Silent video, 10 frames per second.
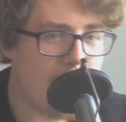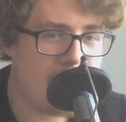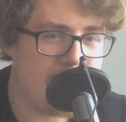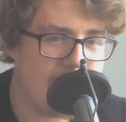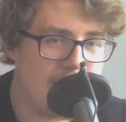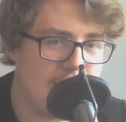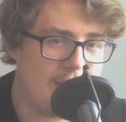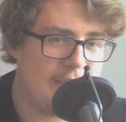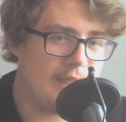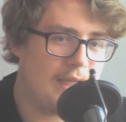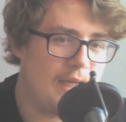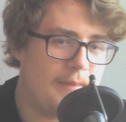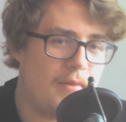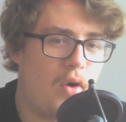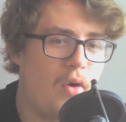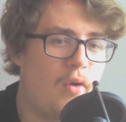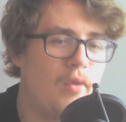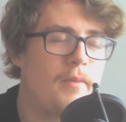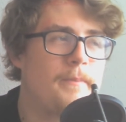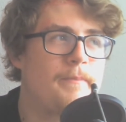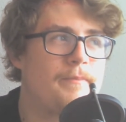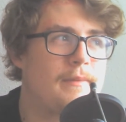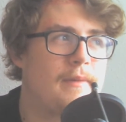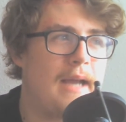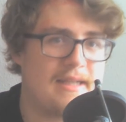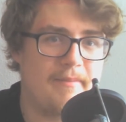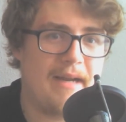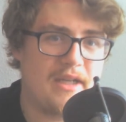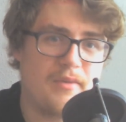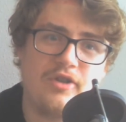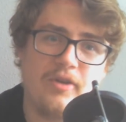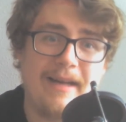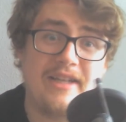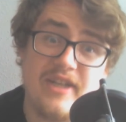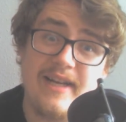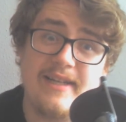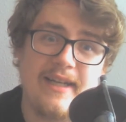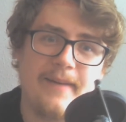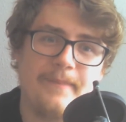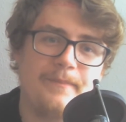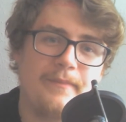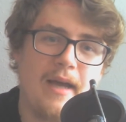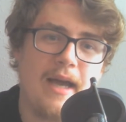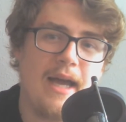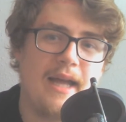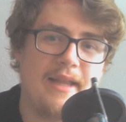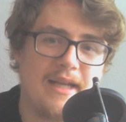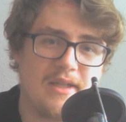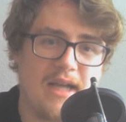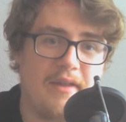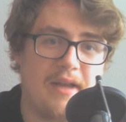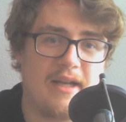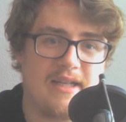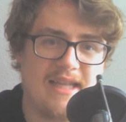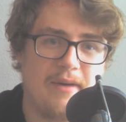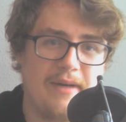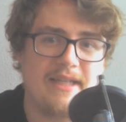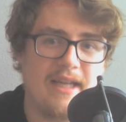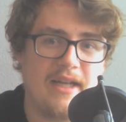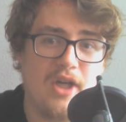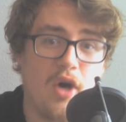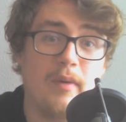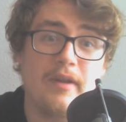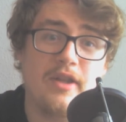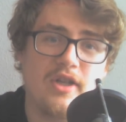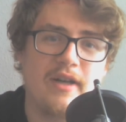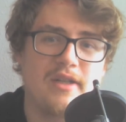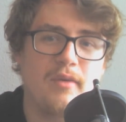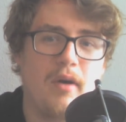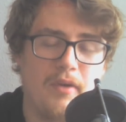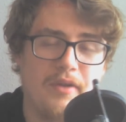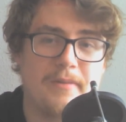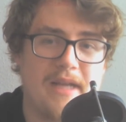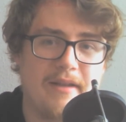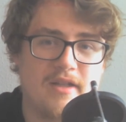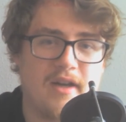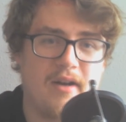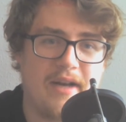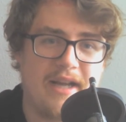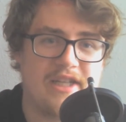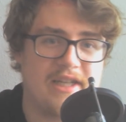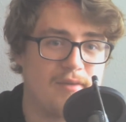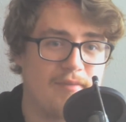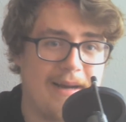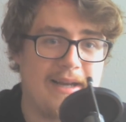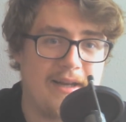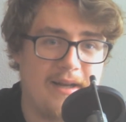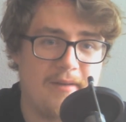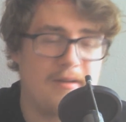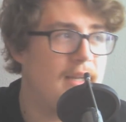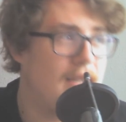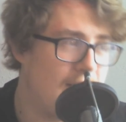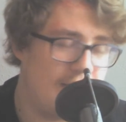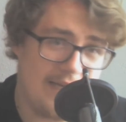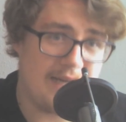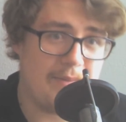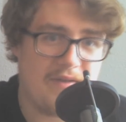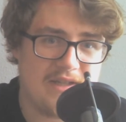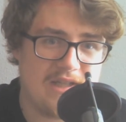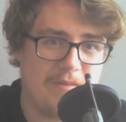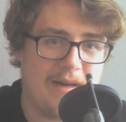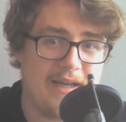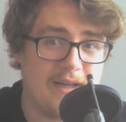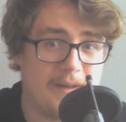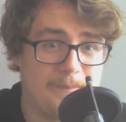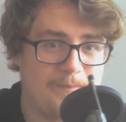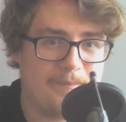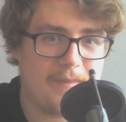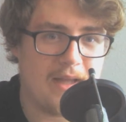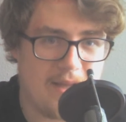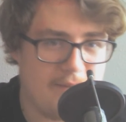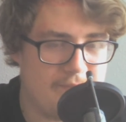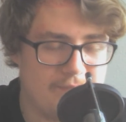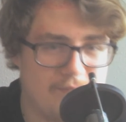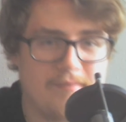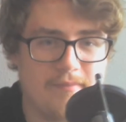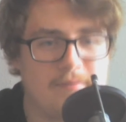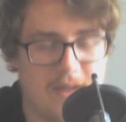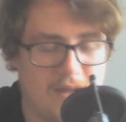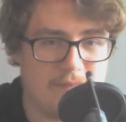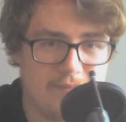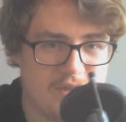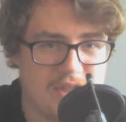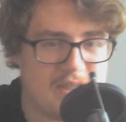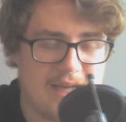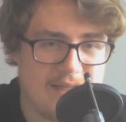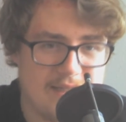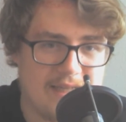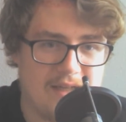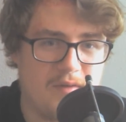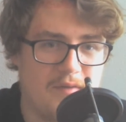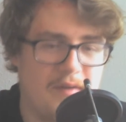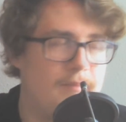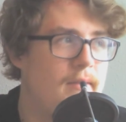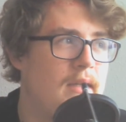I think Mahal has a match with Triple H in India, and that's how they're going to sell India, not with the title. I want them to keep the title on AJ till Mania now. Let him have it till Mania, and then, you know, Shinsuke can take it off of him.